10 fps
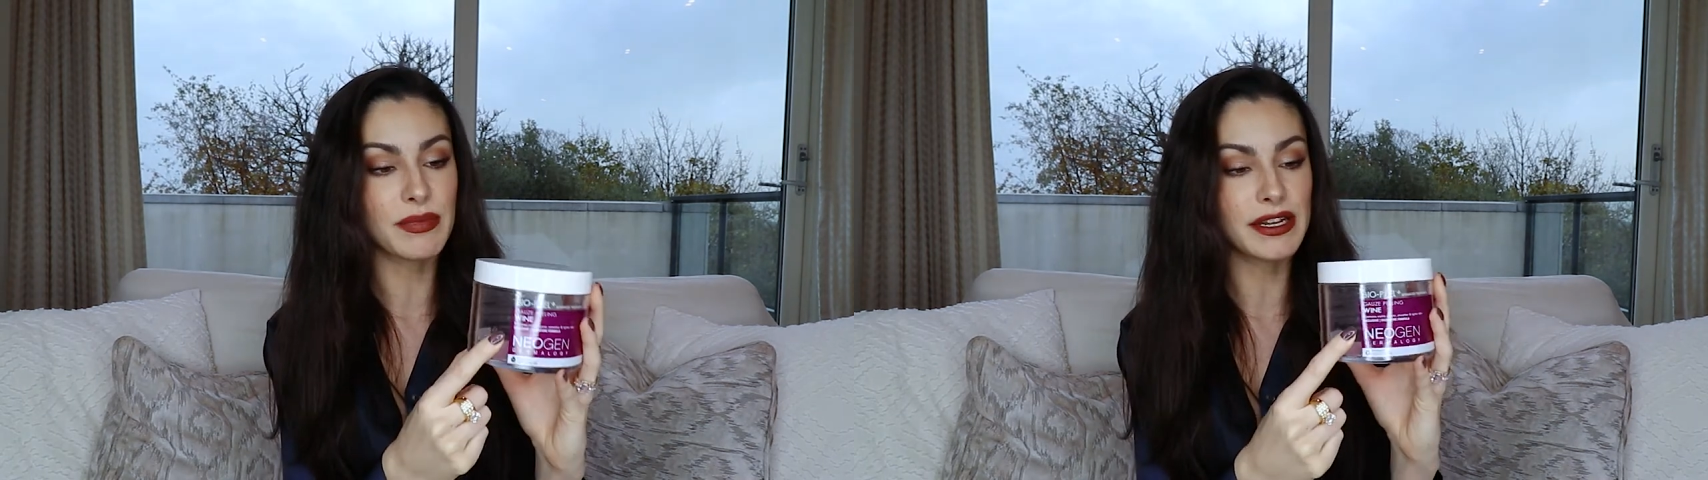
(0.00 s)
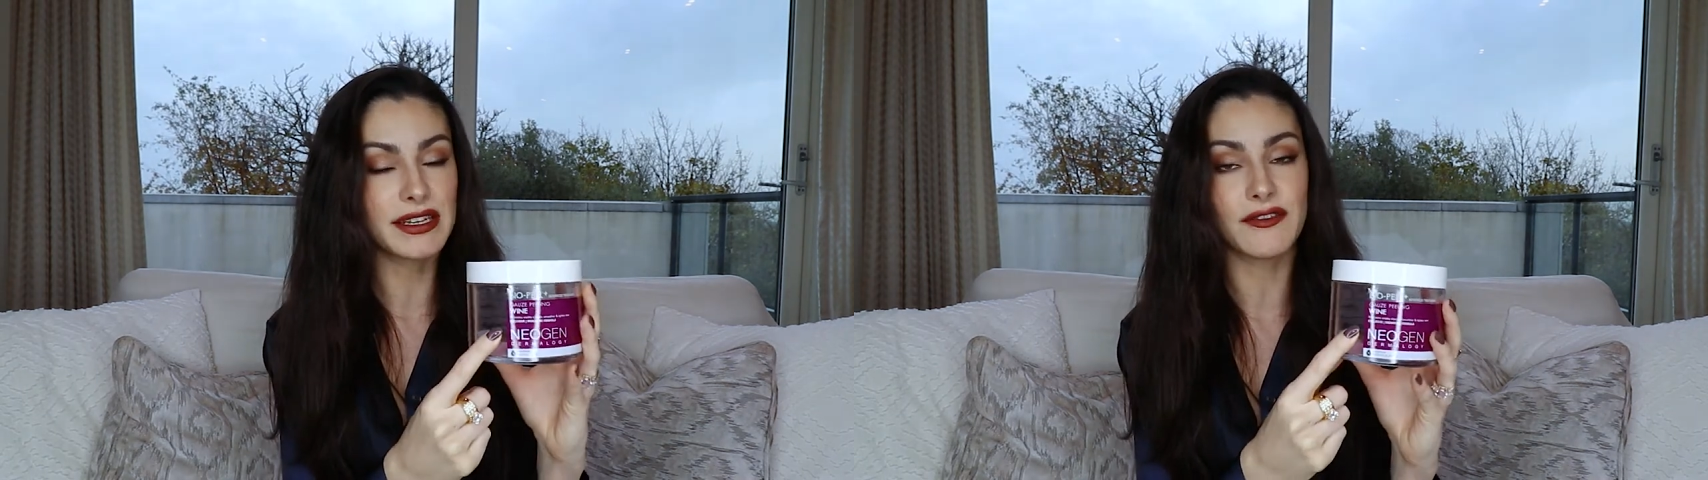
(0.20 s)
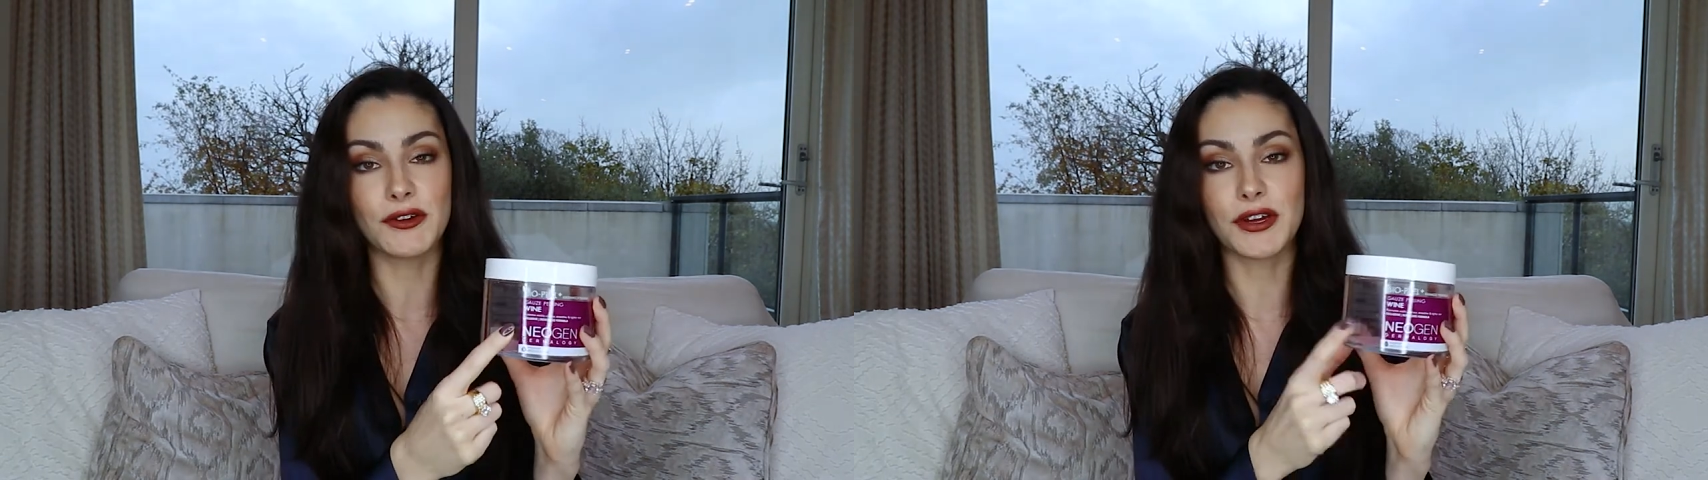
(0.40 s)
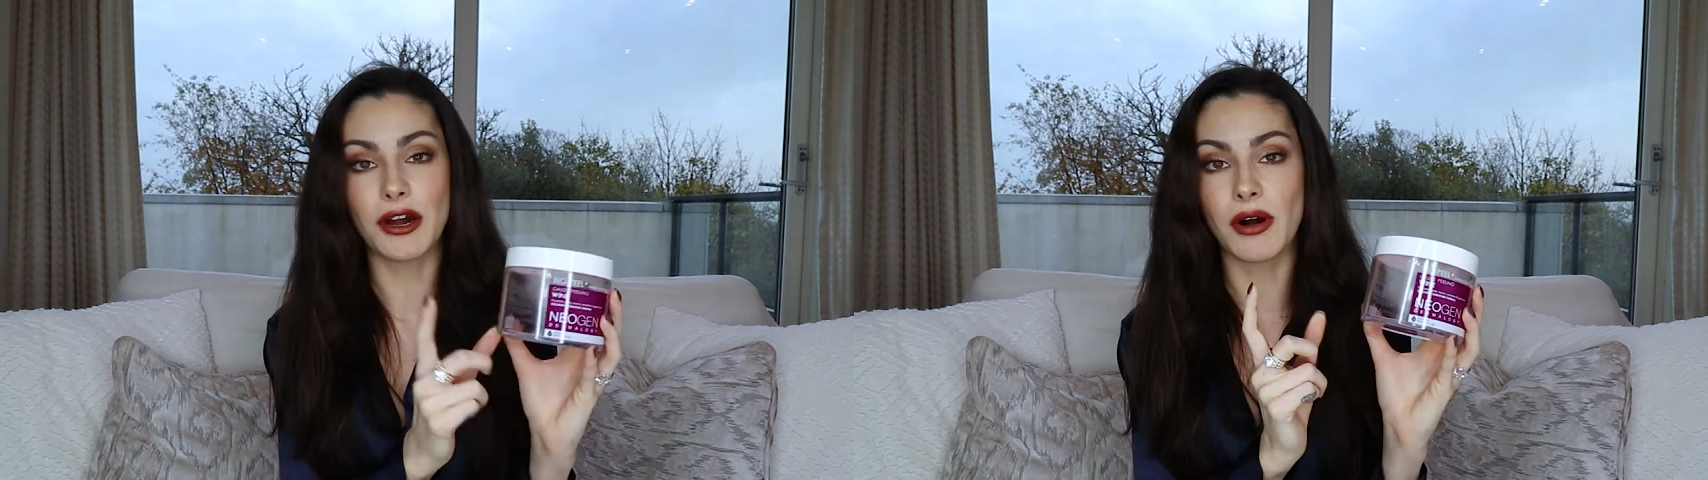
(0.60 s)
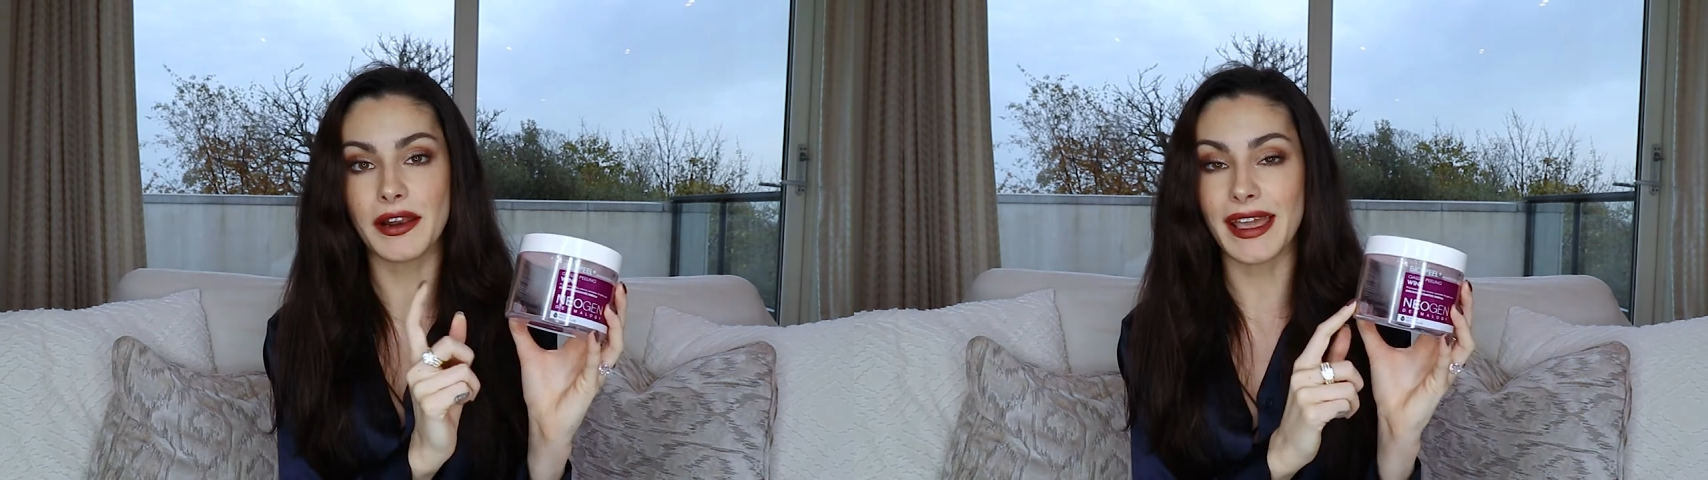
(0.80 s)
but if you
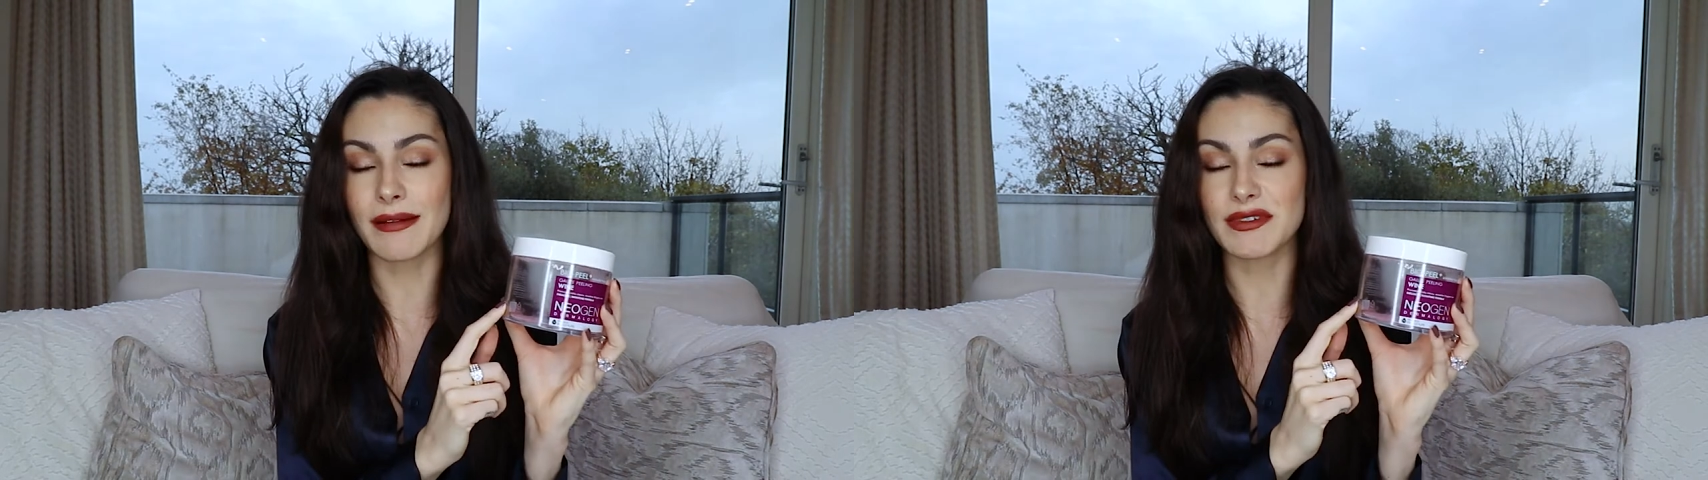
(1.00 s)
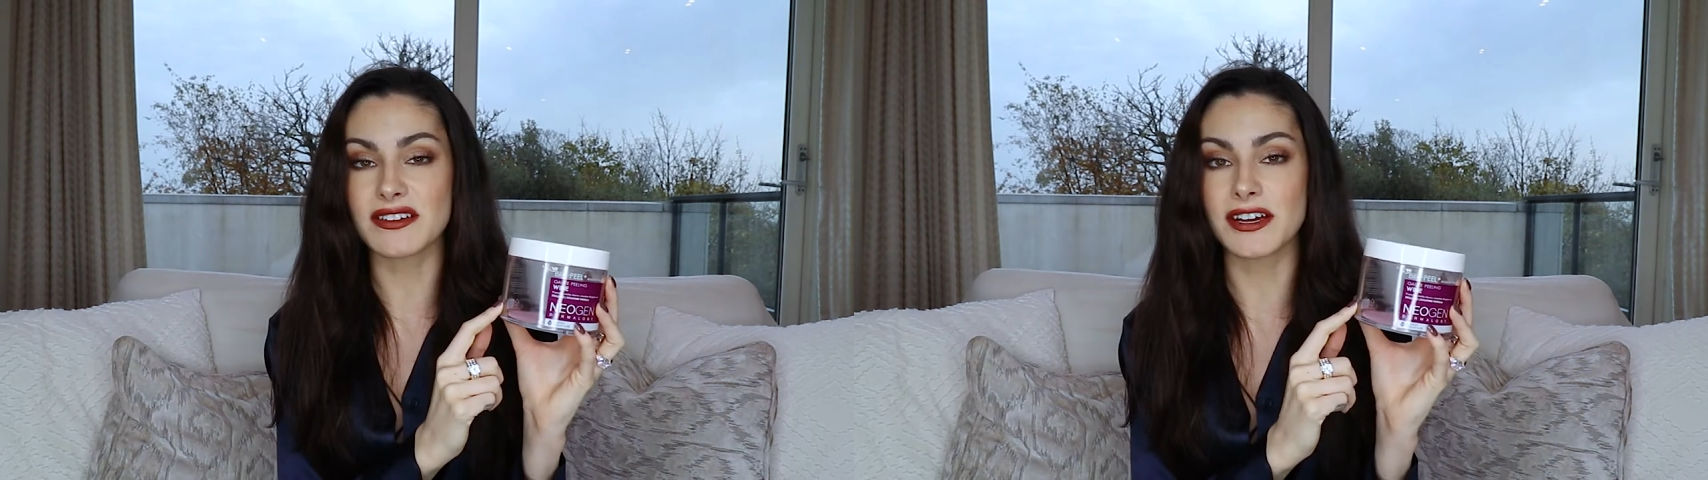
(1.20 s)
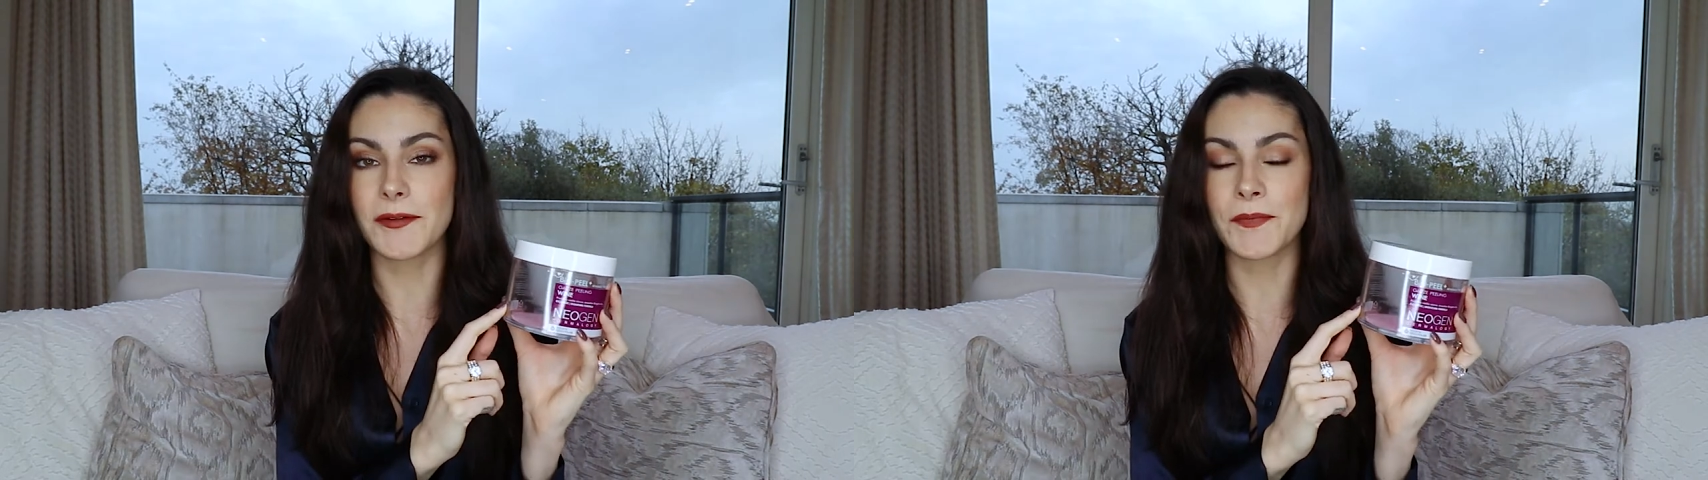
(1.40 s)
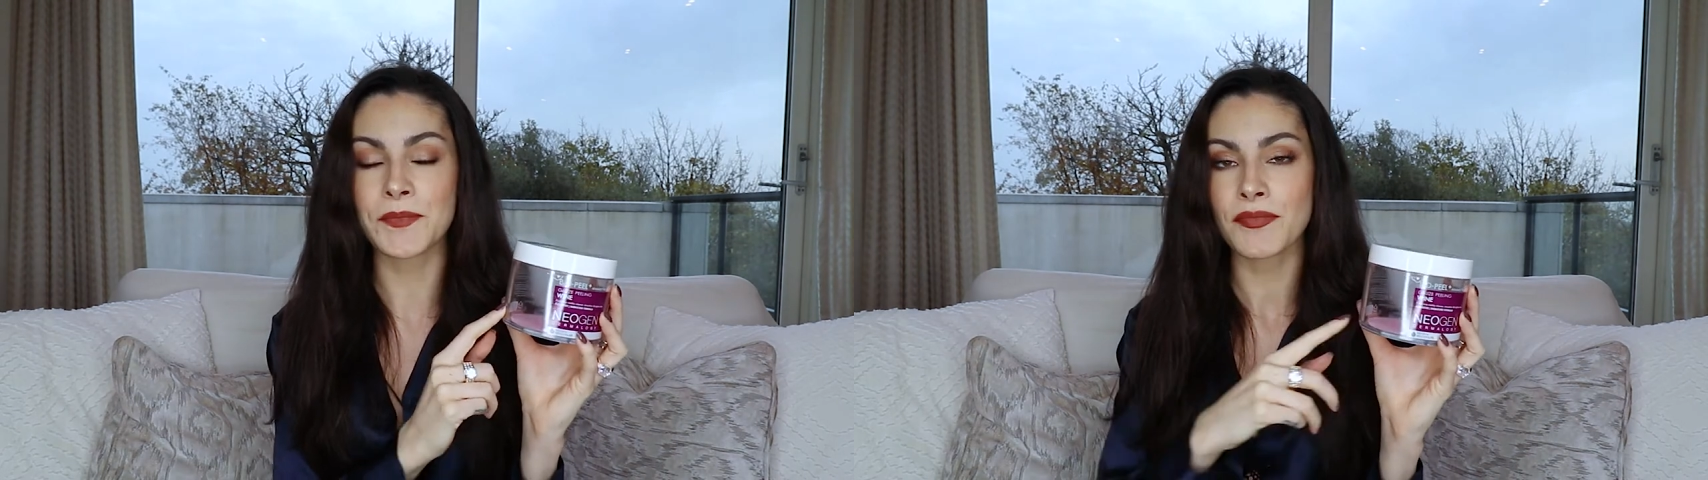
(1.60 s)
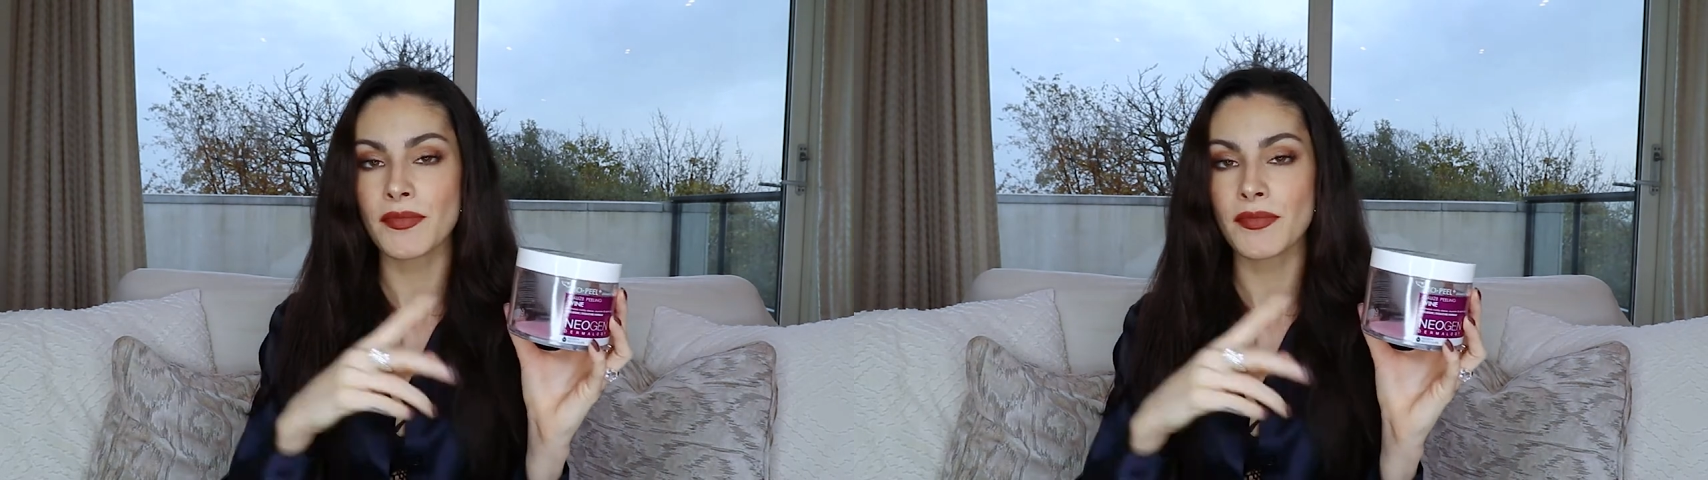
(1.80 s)
go on Amazon,